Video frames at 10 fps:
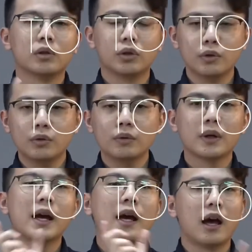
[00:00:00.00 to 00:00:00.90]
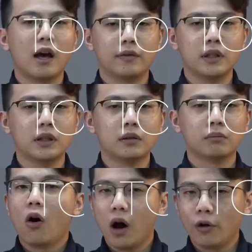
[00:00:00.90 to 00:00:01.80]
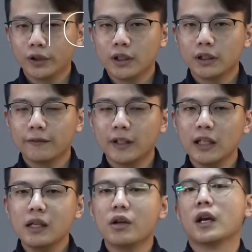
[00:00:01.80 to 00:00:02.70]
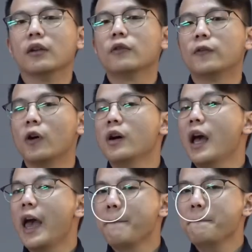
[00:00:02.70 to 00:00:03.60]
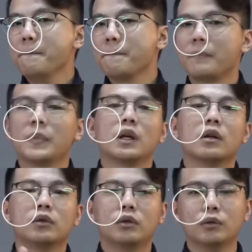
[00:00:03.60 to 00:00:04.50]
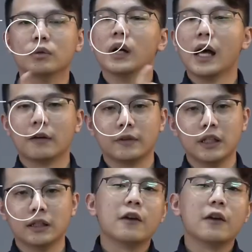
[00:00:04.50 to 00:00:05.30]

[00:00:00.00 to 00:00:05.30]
to FE. Alternatively, you can look for M to FE.